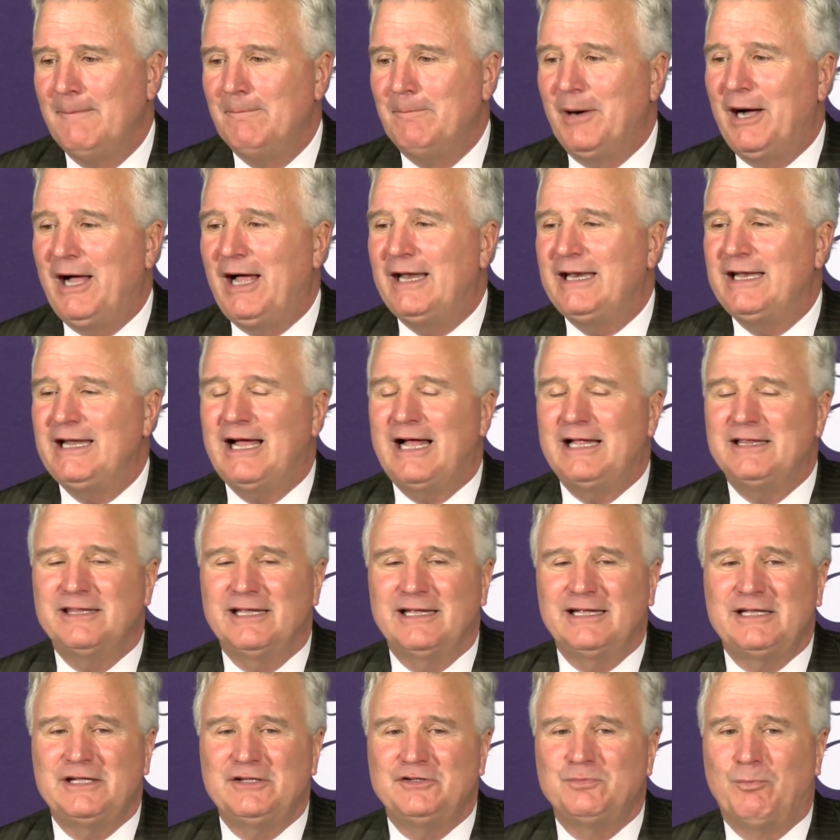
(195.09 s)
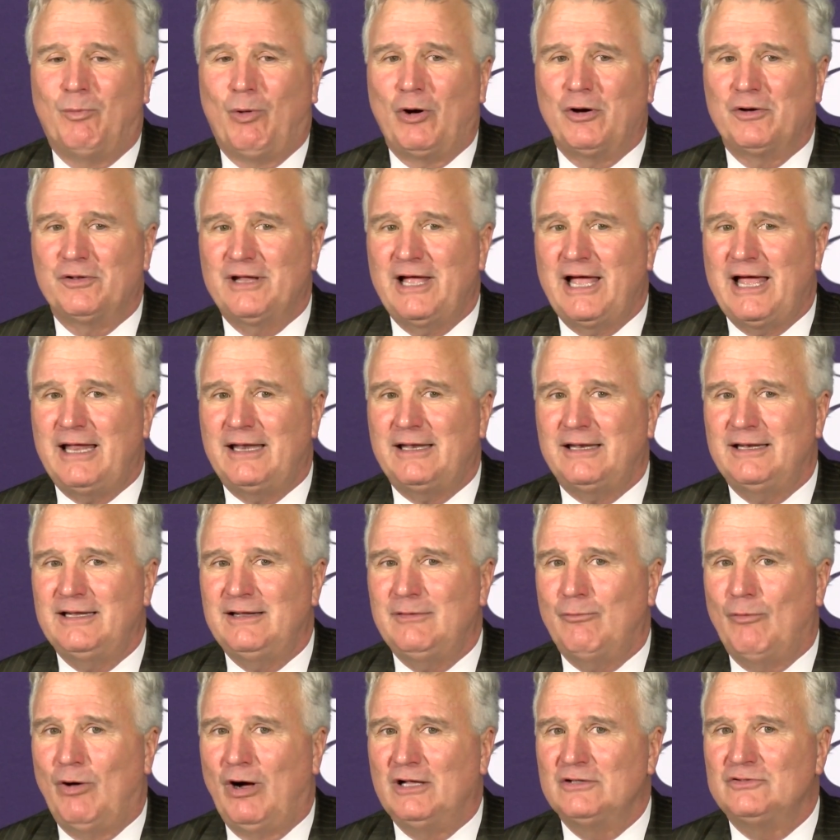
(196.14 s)
But he, I think he's more than that, and
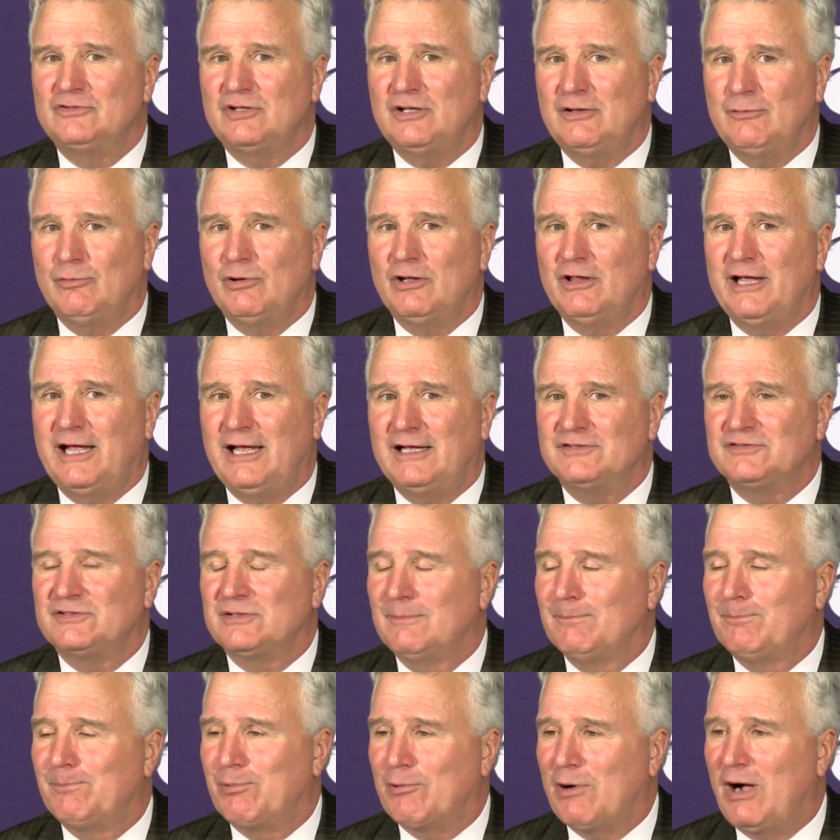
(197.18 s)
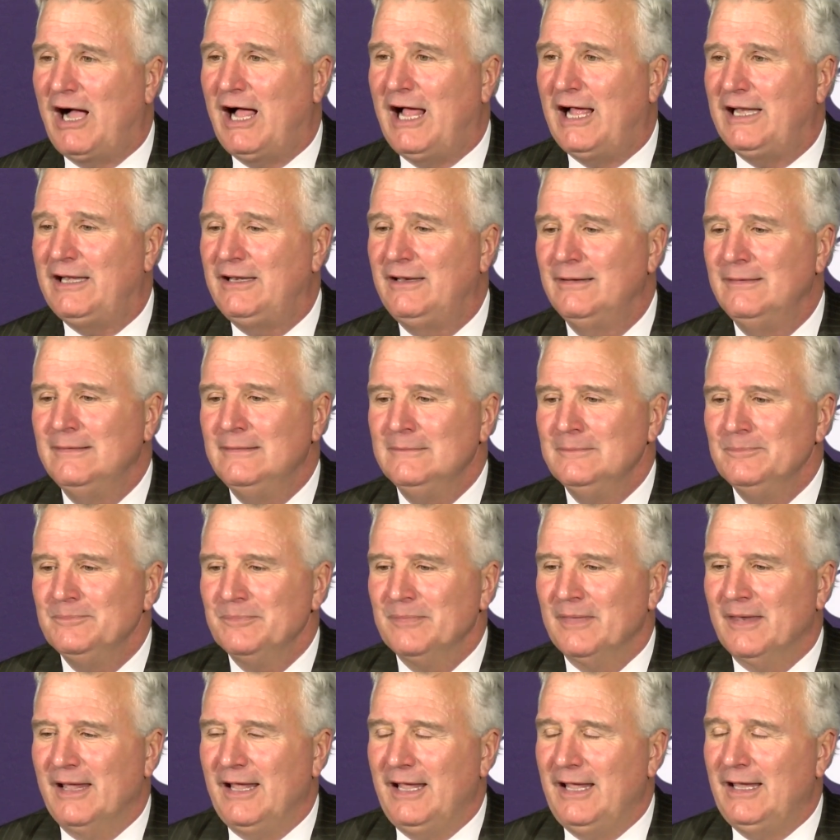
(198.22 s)
he wants. He really has some pride
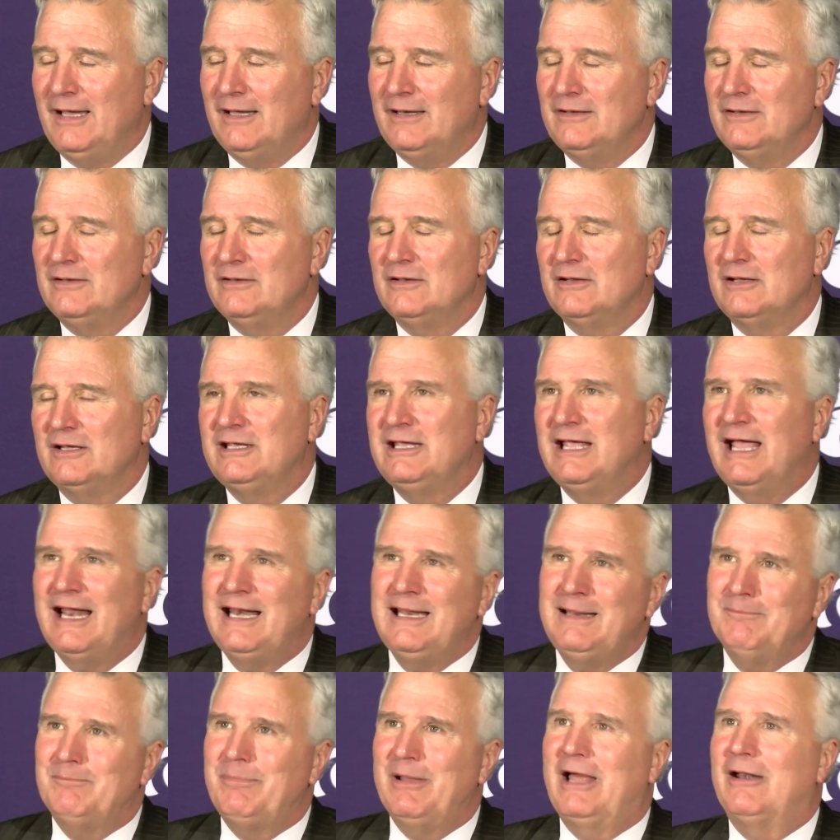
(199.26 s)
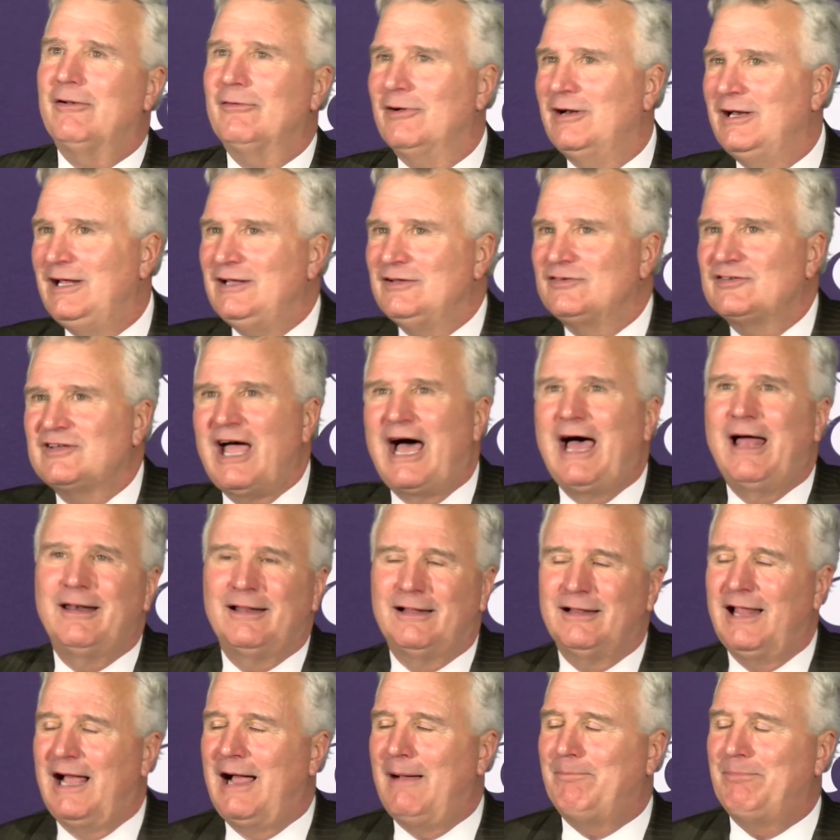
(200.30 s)
in getting better, and he's gotten
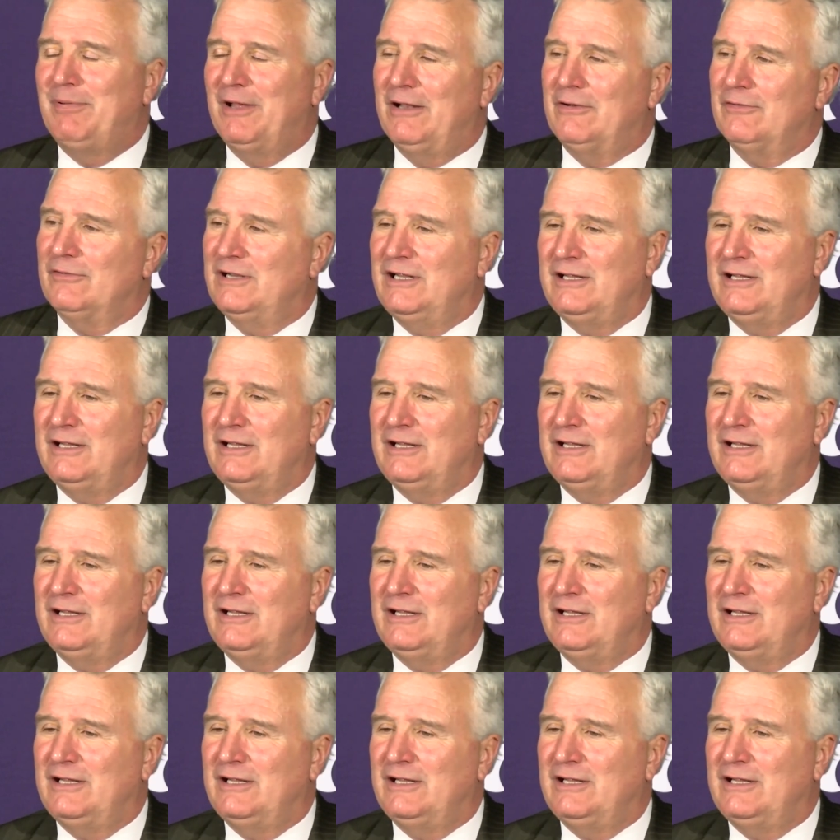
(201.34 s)
a lot better.